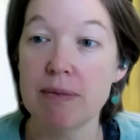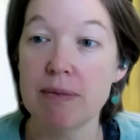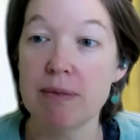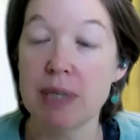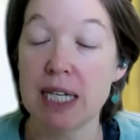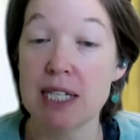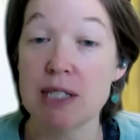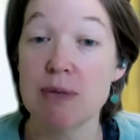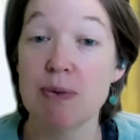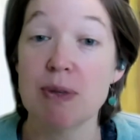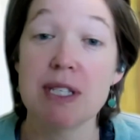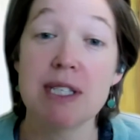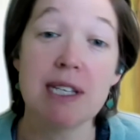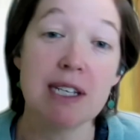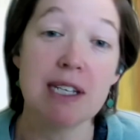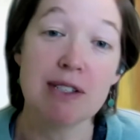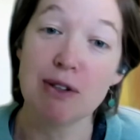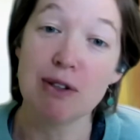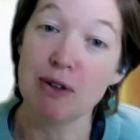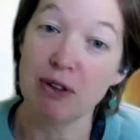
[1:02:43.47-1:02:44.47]
because we
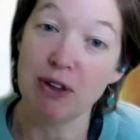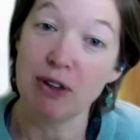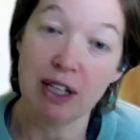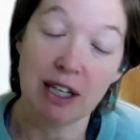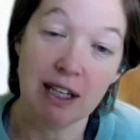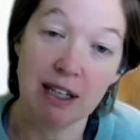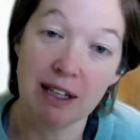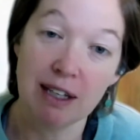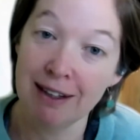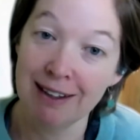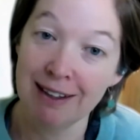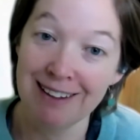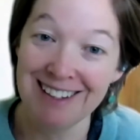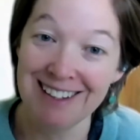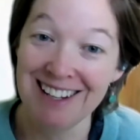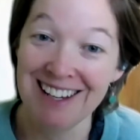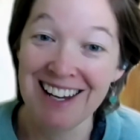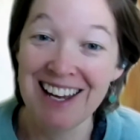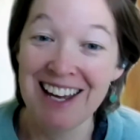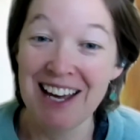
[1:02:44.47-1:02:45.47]
see certainly,
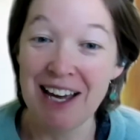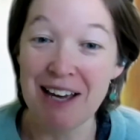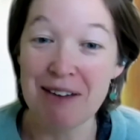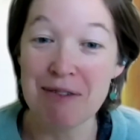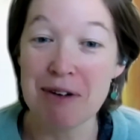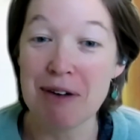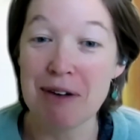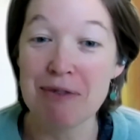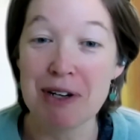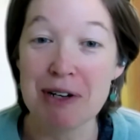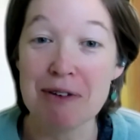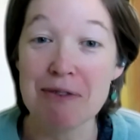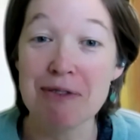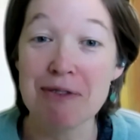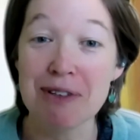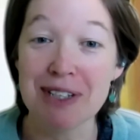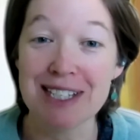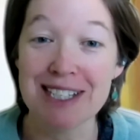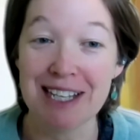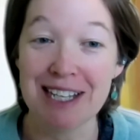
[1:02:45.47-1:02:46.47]
and we have
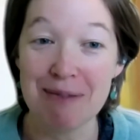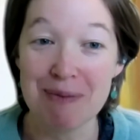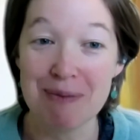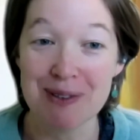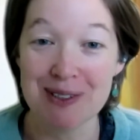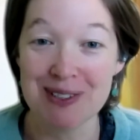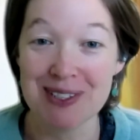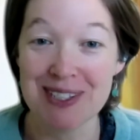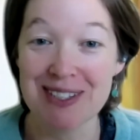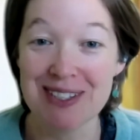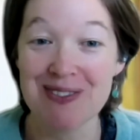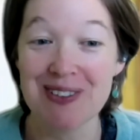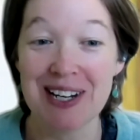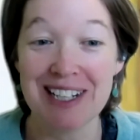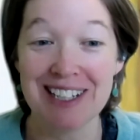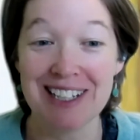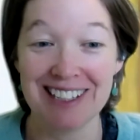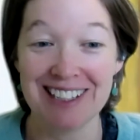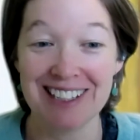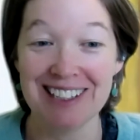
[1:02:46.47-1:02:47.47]
wonderful examples,
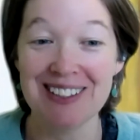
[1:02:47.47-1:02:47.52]
right,